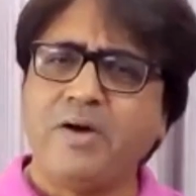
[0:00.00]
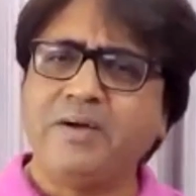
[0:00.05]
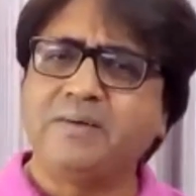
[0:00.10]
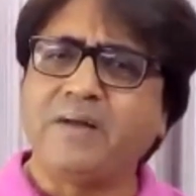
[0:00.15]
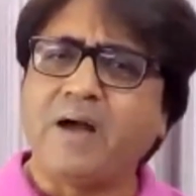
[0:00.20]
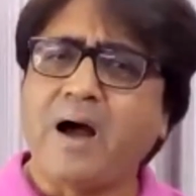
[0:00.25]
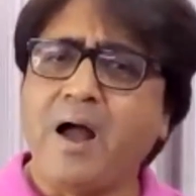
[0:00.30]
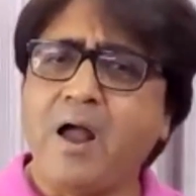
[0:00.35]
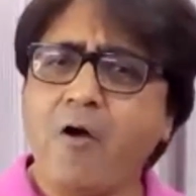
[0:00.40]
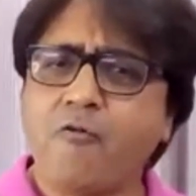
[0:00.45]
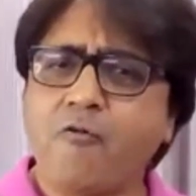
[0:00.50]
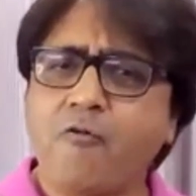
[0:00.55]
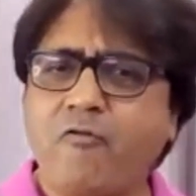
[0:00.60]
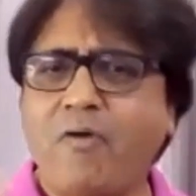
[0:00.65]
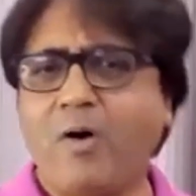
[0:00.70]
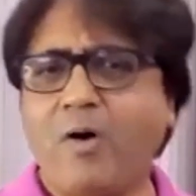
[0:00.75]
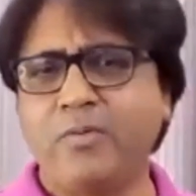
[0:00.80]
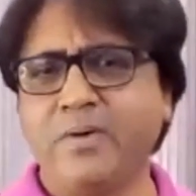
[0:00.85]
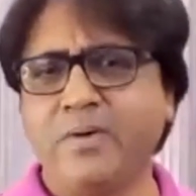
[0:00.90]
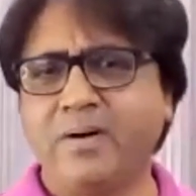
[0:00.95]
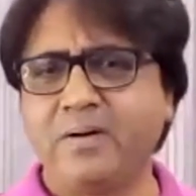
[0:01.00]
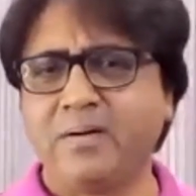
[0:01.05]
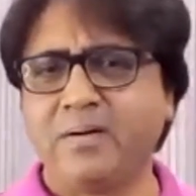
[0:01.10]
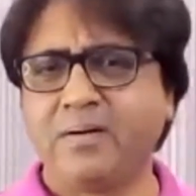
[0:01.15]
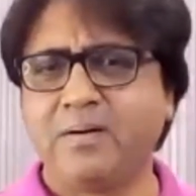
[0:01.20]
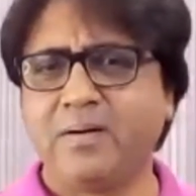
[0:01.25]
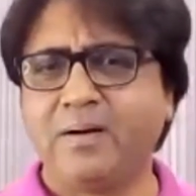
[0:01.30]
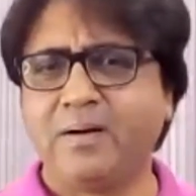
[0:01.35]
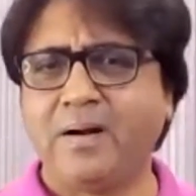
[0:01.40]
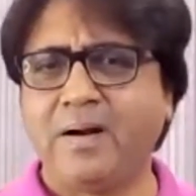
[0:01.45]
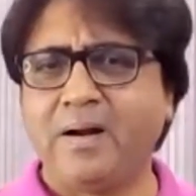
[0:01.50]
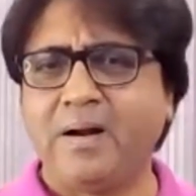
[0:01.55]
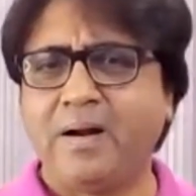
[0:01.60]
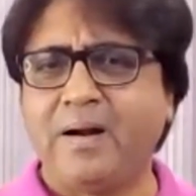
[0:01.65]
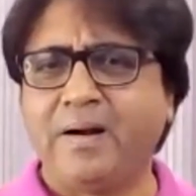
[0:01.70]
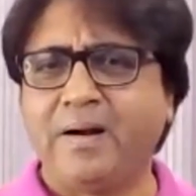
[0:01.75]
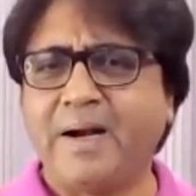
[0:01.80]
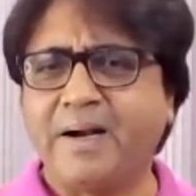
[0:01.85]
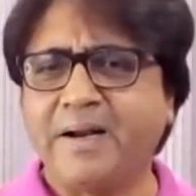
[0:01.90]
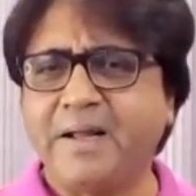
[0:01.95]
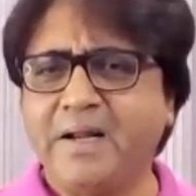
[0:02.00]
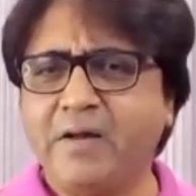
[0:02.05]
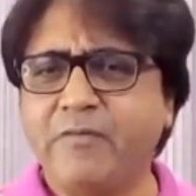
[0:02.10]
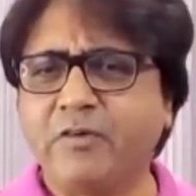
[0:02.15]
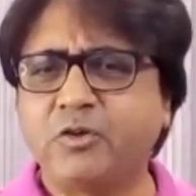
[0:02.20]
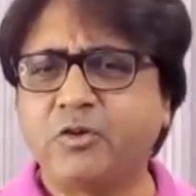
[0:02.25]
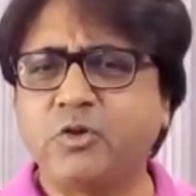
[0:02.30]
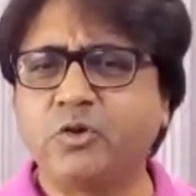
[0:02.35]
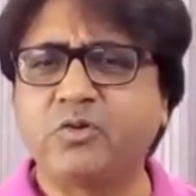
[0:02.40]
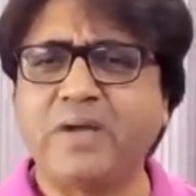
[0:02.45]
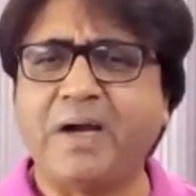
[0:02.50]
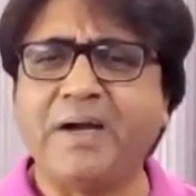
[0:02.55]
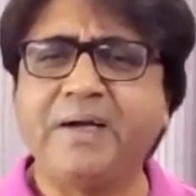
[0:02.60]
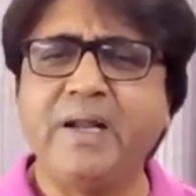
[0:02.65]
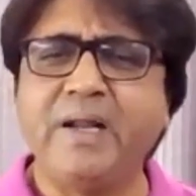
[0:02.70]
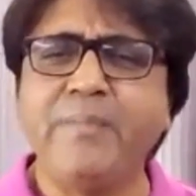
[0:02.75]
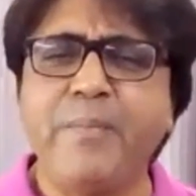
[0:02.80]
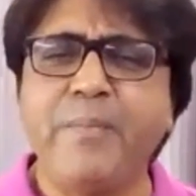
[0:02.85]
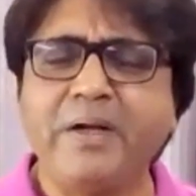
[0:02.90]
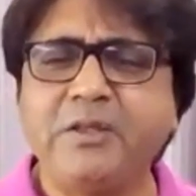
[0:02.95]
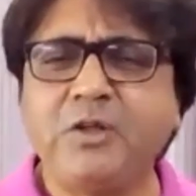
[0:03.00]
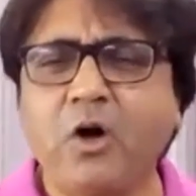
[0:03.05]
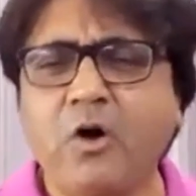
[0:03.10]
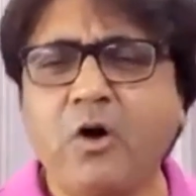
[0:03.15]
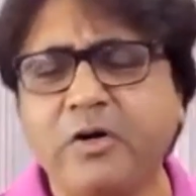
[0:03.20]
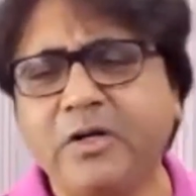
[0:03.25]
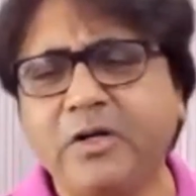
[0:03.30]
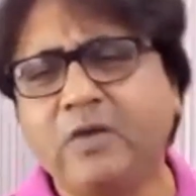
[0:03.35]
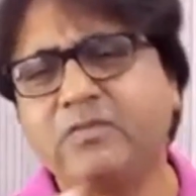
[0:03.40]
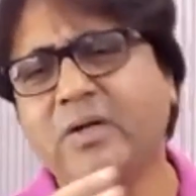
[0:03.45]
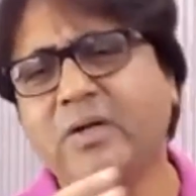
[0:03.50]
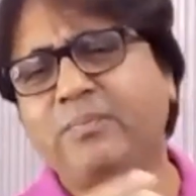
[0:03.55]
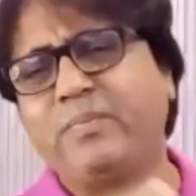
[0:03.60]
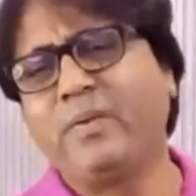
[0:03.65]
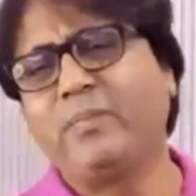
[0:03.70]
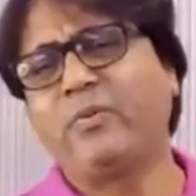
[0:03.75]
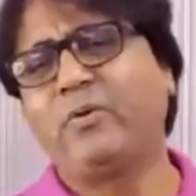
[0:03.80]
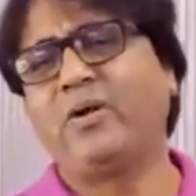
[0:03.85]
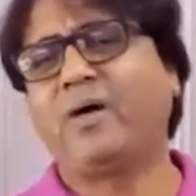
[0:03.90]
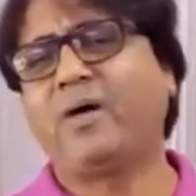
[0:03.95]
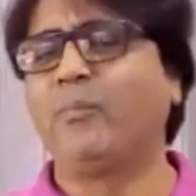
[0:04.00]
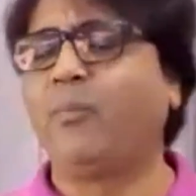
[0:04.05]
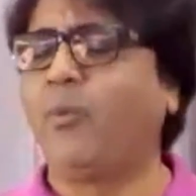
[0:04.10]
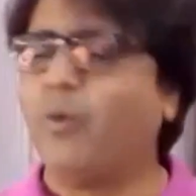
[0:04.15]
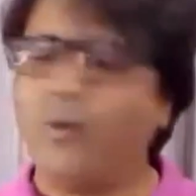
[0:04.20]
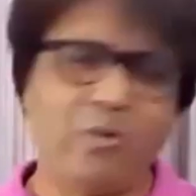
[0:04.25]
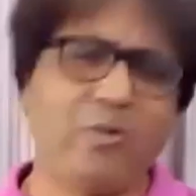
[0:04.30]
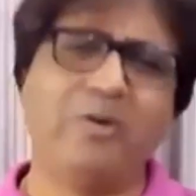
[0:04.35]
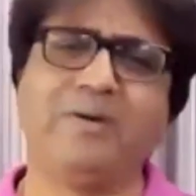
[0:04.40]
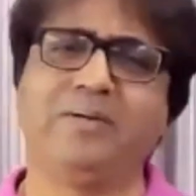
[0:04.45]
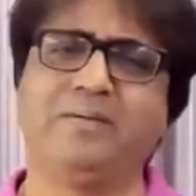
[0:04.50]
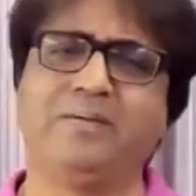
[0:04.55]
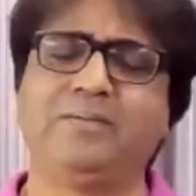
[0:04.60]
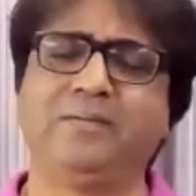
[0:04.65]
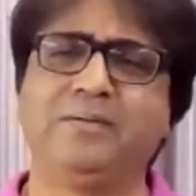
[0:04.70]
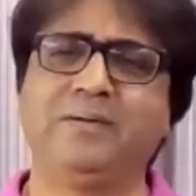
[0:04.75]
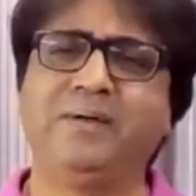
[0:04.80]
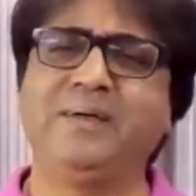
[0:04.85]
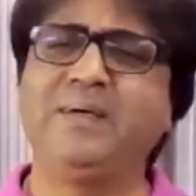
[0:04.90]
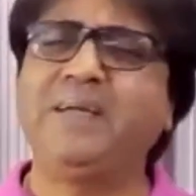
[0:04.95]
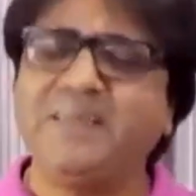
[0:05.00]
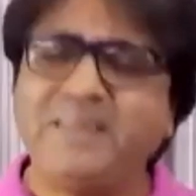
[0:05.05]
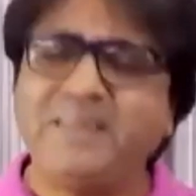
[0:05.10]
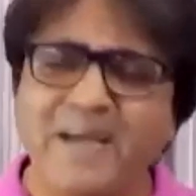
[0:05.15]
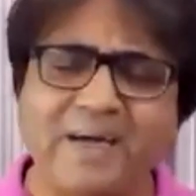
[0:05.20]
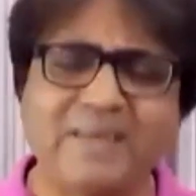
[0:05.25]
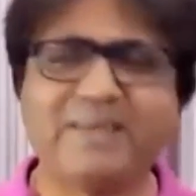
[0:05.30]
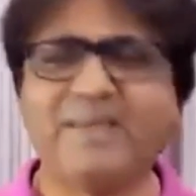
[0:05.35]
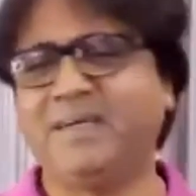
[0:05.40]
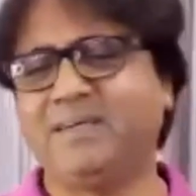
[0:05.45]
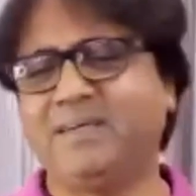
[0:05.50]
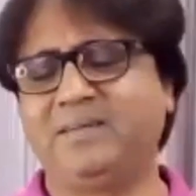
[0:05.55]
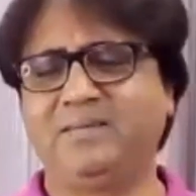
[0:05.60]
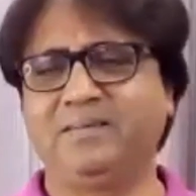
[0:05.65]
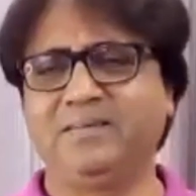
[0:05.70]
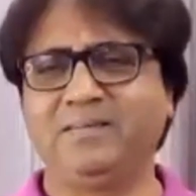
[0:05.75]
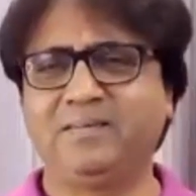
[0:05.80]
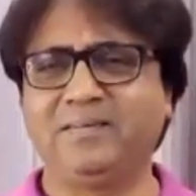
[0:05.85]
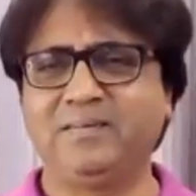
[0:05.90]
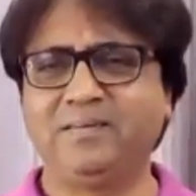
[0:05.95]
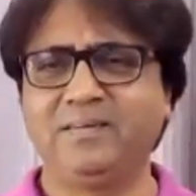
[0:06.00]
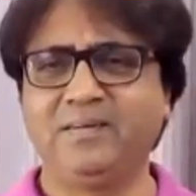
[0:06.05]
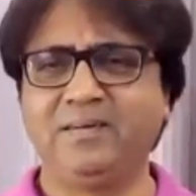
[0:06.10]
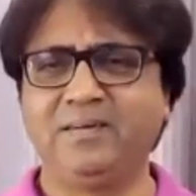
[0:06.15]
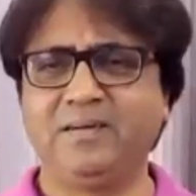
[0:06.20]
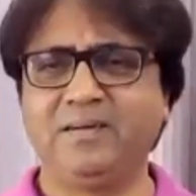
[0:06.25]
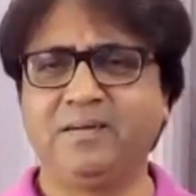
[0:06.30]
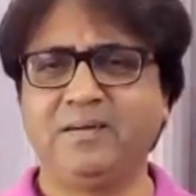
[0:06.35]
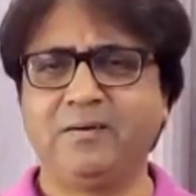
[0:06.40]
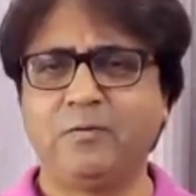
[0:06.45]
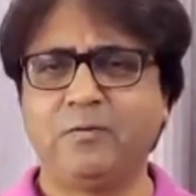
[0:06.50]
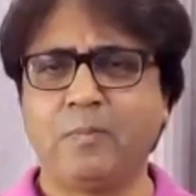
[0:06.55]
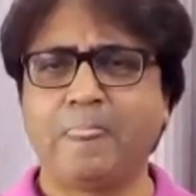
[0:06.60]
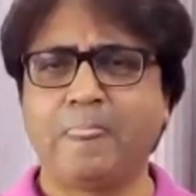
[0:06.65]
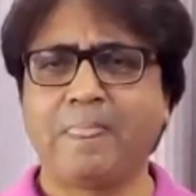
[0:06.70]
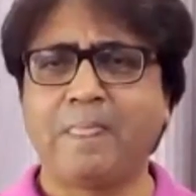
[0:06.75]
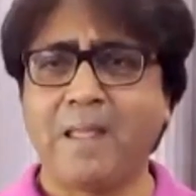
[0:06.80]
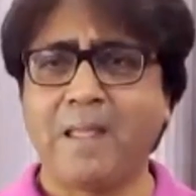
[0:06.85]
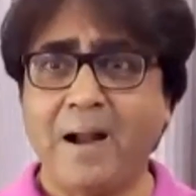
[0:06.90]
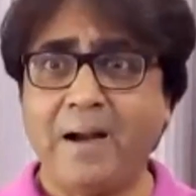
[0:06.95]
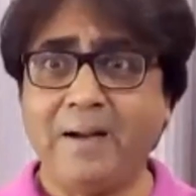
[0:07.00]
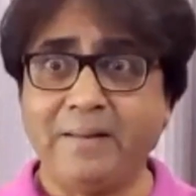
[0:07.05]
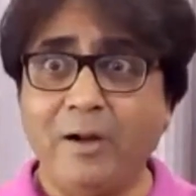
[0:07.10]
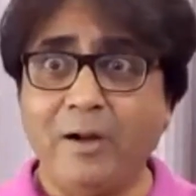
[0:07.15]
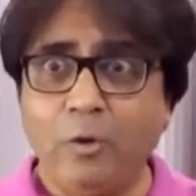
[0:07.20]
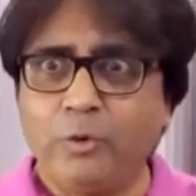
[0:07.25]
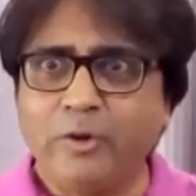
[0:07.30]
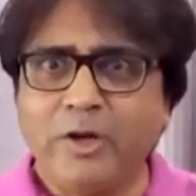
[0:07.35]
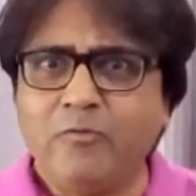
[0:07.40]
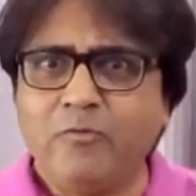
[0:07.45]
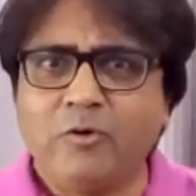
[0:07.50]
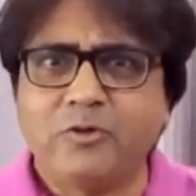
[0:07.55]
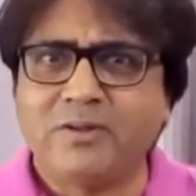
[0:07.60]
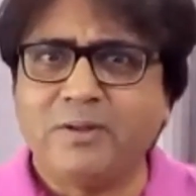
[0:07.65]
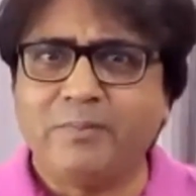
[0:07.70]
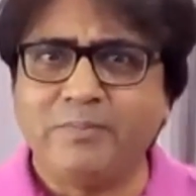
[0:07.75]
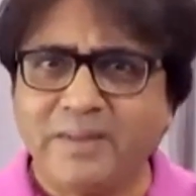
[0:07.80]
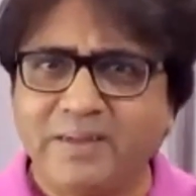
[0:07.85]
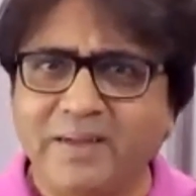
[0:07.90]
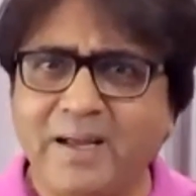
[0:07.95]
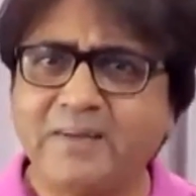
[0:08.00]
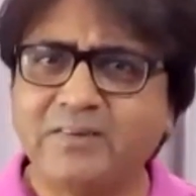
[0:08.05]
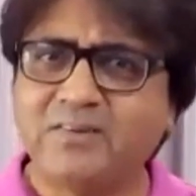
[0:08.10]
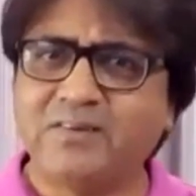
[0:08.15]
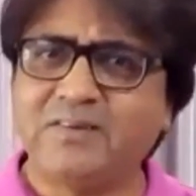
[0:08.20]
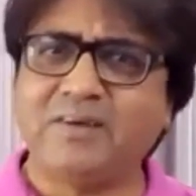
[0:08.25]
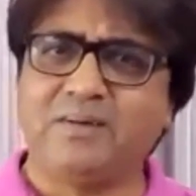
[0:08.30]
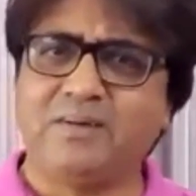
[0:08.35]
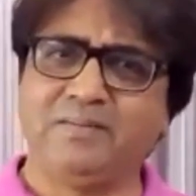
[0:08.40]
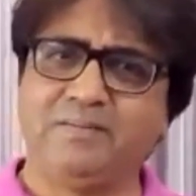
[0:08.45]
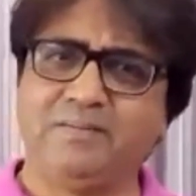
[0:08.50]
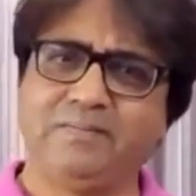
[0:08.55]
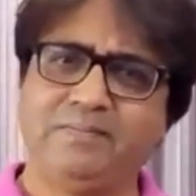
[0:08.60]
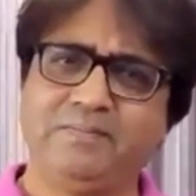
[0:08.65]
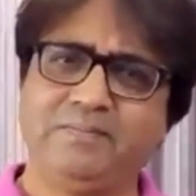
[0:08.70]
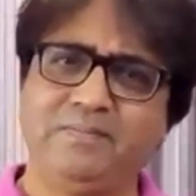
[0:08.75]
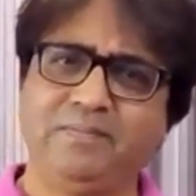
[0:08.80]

Friends, I have found that in our society, majority of the people are bored, dejected, and they're looking for something extra.